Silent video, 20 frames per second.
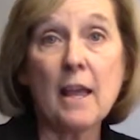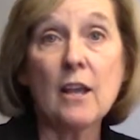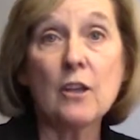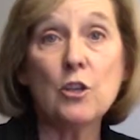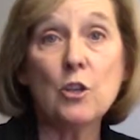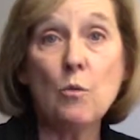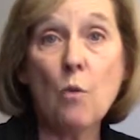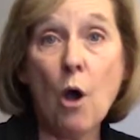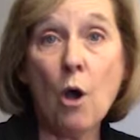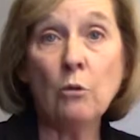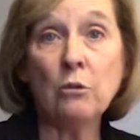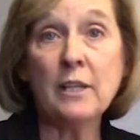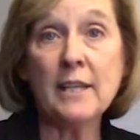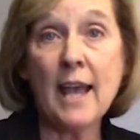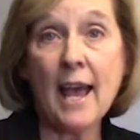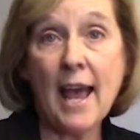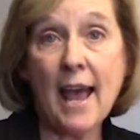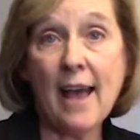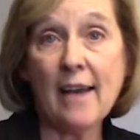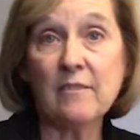You only
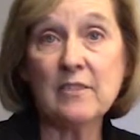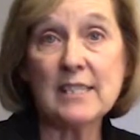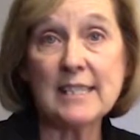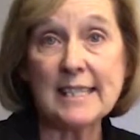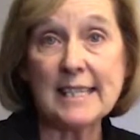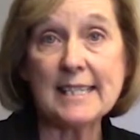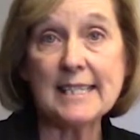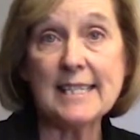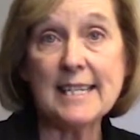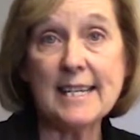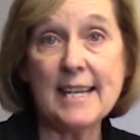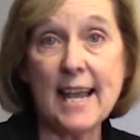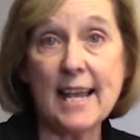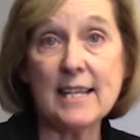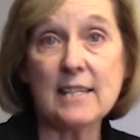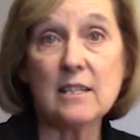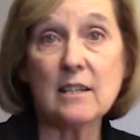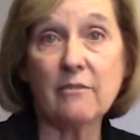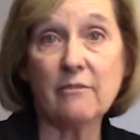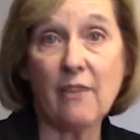have 60
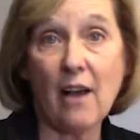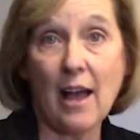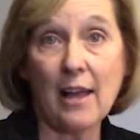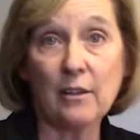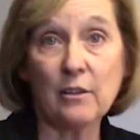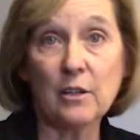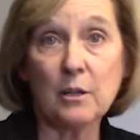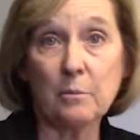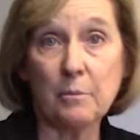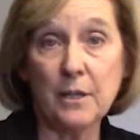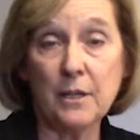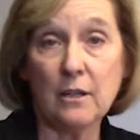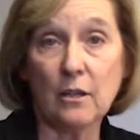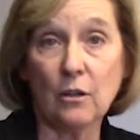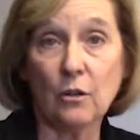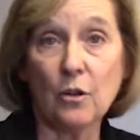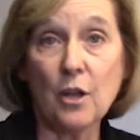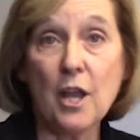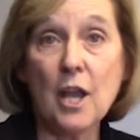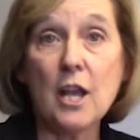days to file an
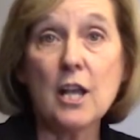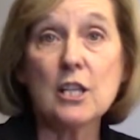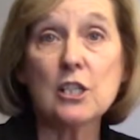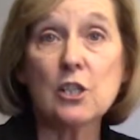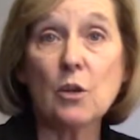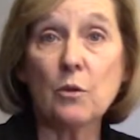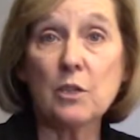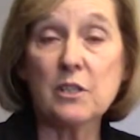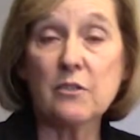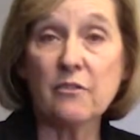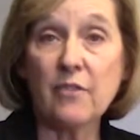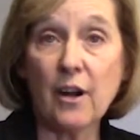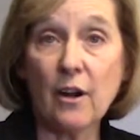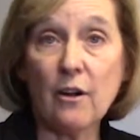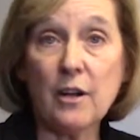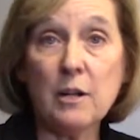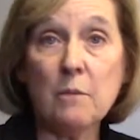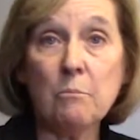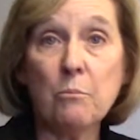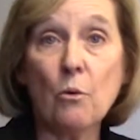appeal, so it's
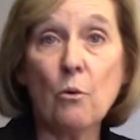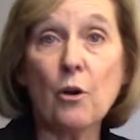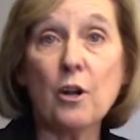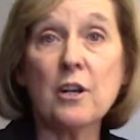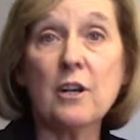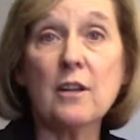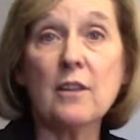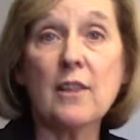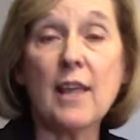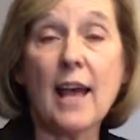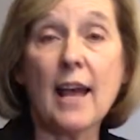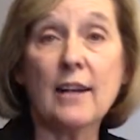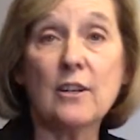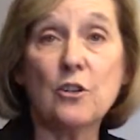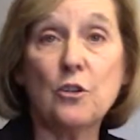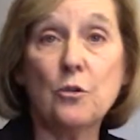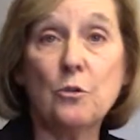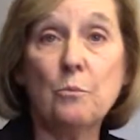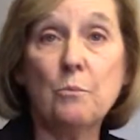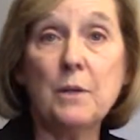very important that
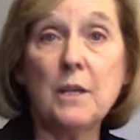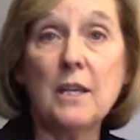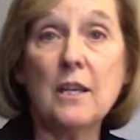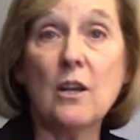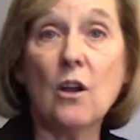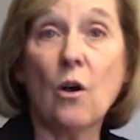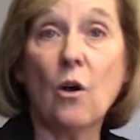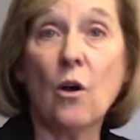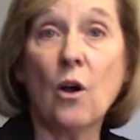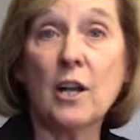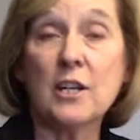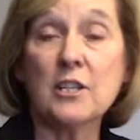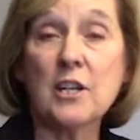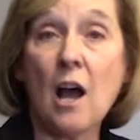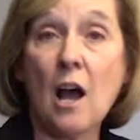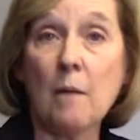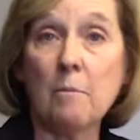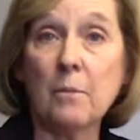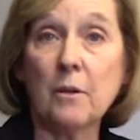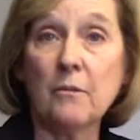you be on
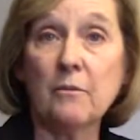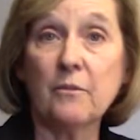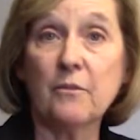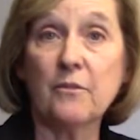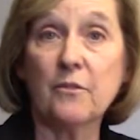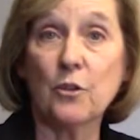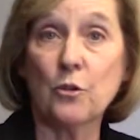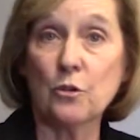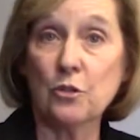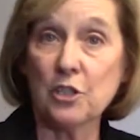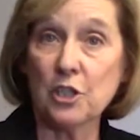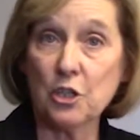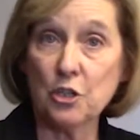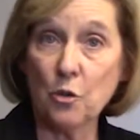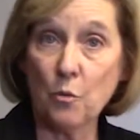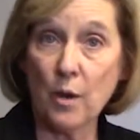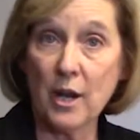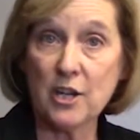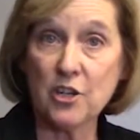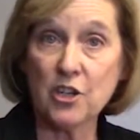top of your
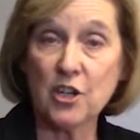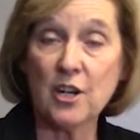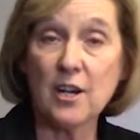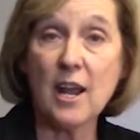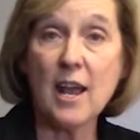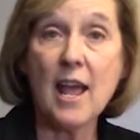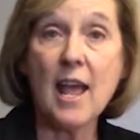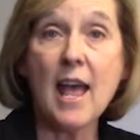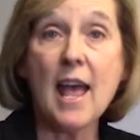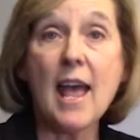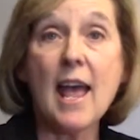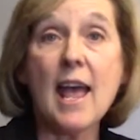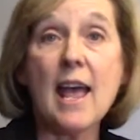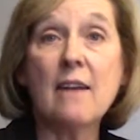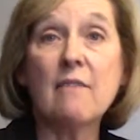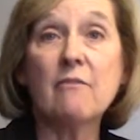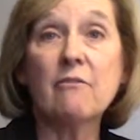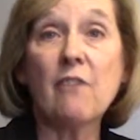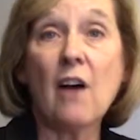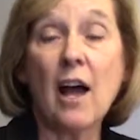situation
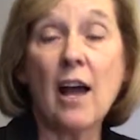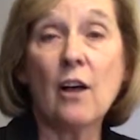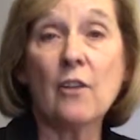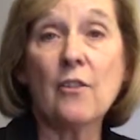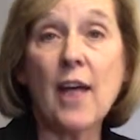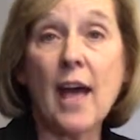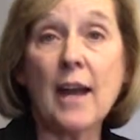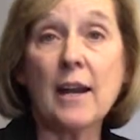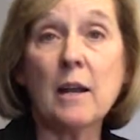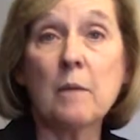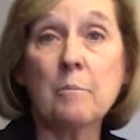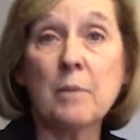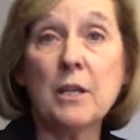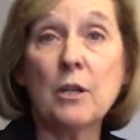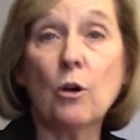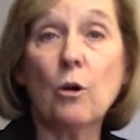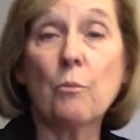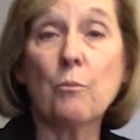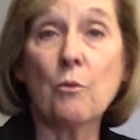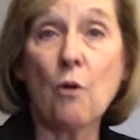and file that
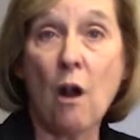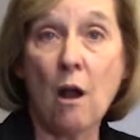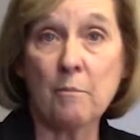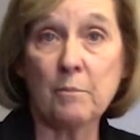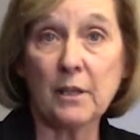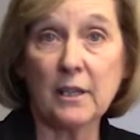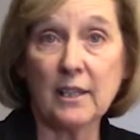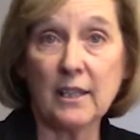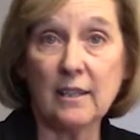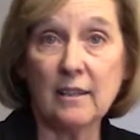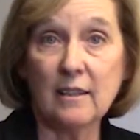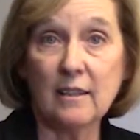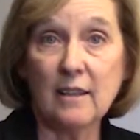appeal promptly.